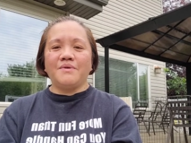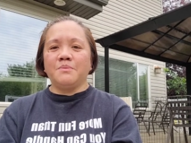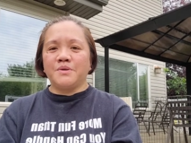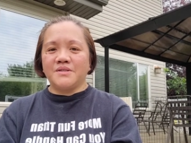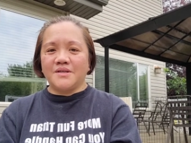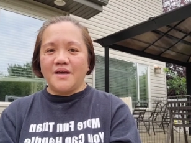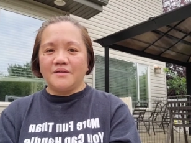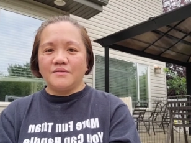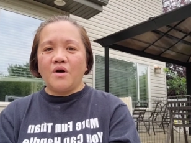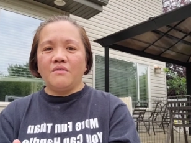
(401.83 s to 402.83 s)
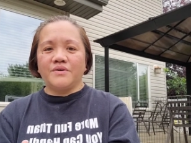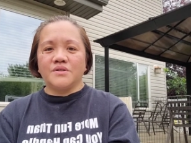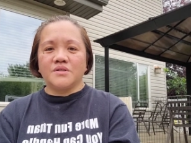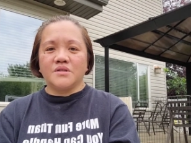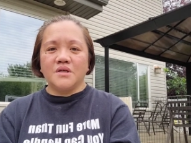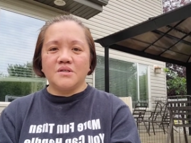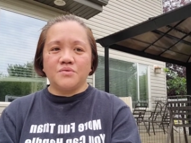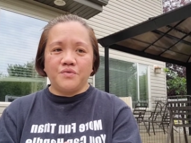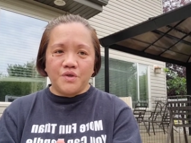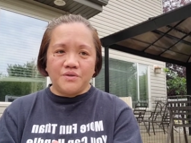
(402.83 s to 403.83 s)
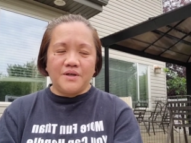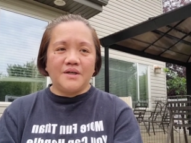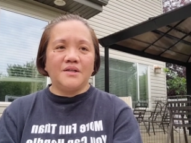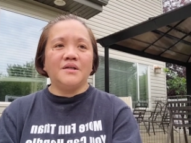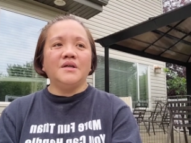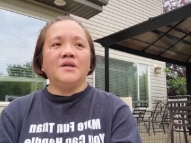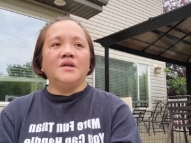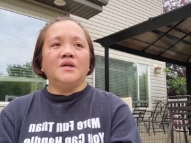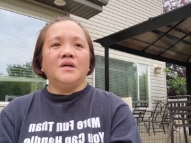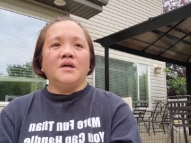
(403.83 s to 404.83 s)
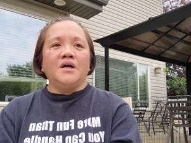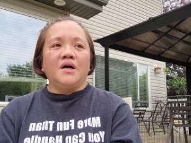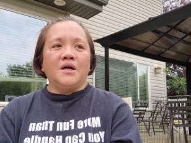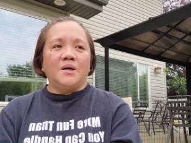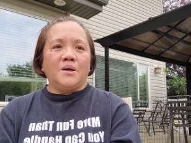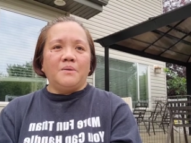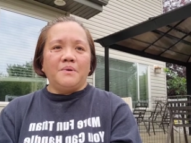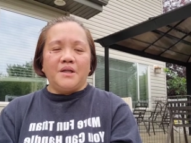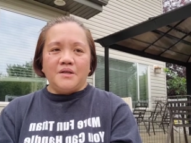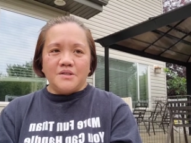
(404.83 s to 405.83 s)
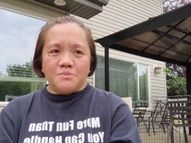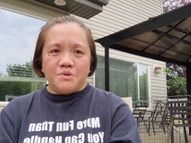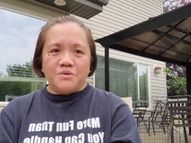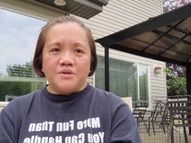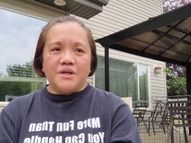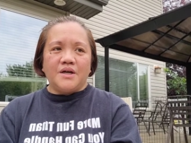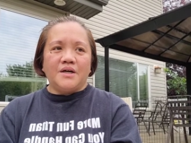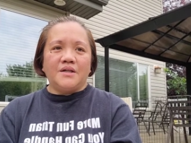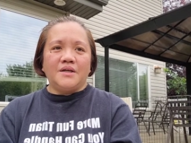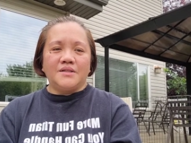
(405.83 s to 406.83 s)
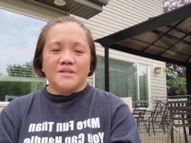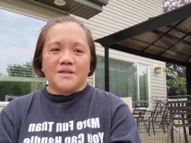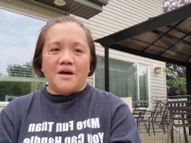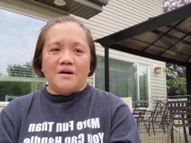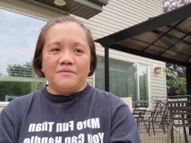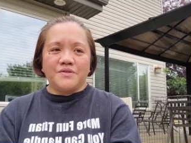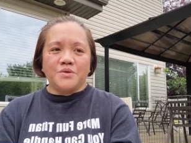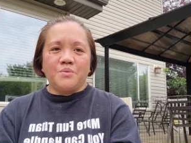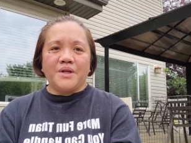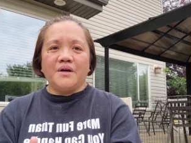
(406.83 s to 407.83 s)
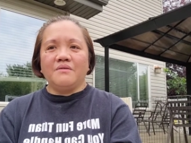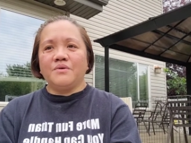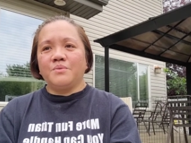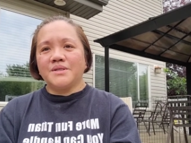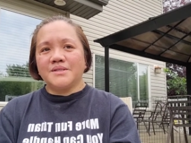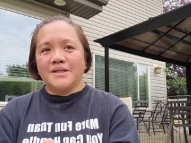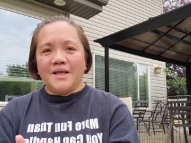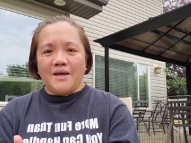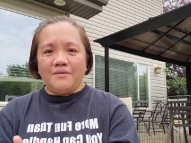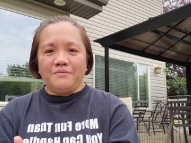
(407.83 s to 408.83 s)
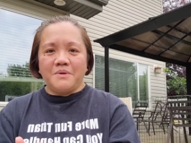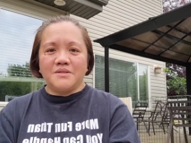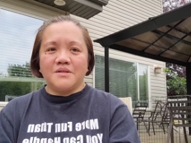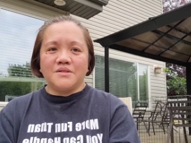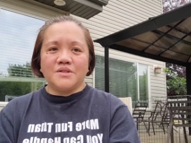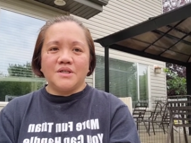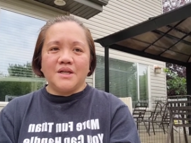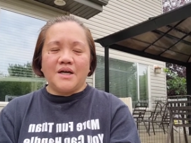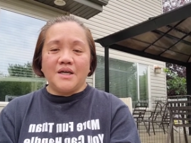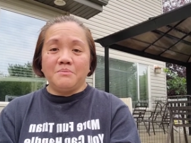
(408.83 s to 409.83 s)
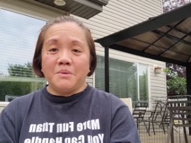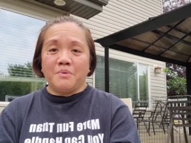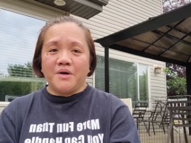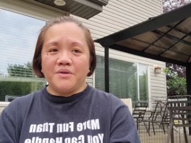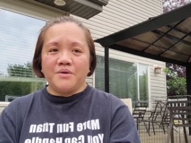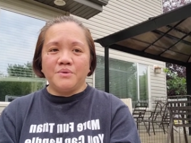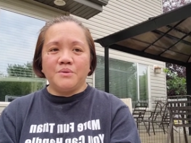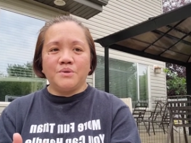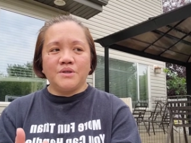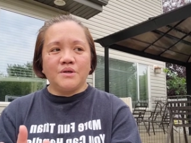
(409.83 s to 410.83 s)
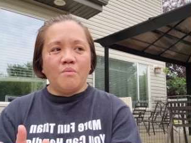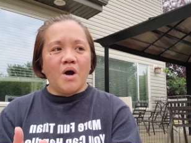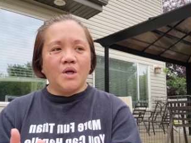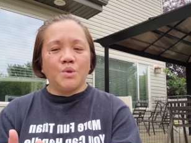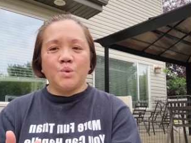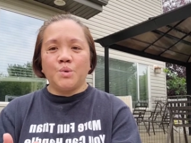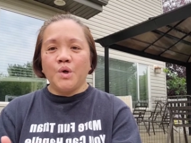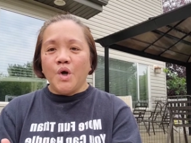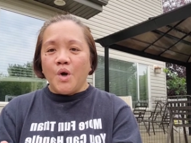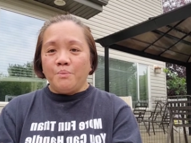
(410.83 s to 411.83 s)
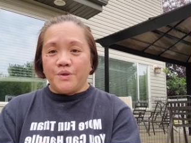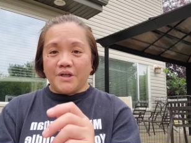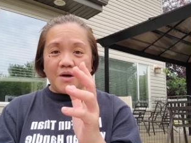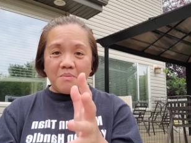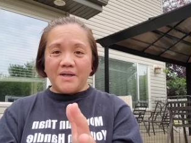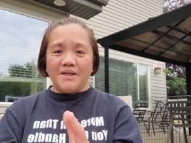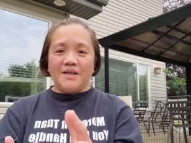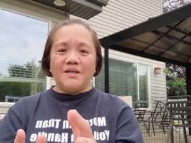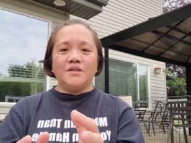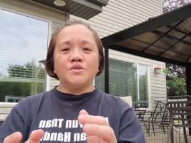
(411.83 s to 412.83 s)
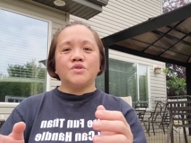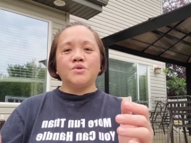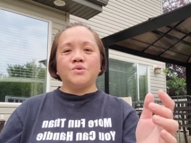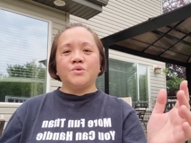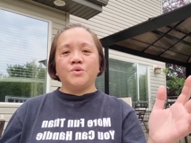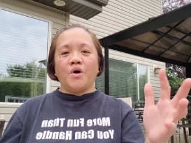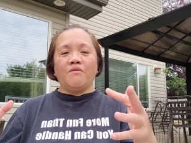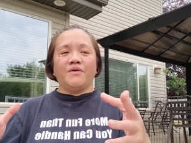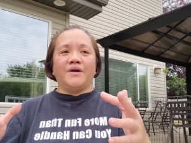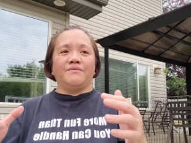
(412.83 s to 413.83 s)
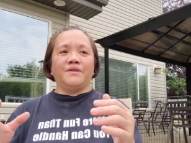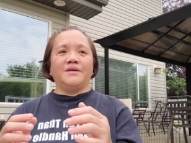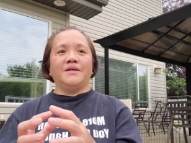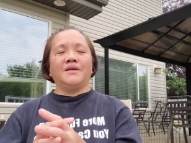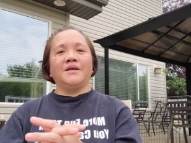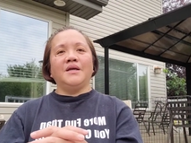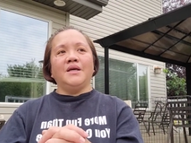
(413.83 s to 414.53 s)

um, covers his funeral um, and his burial and stuff. So whatever was left, my sister and I and my brother, we were the one who put our money in to cover everything.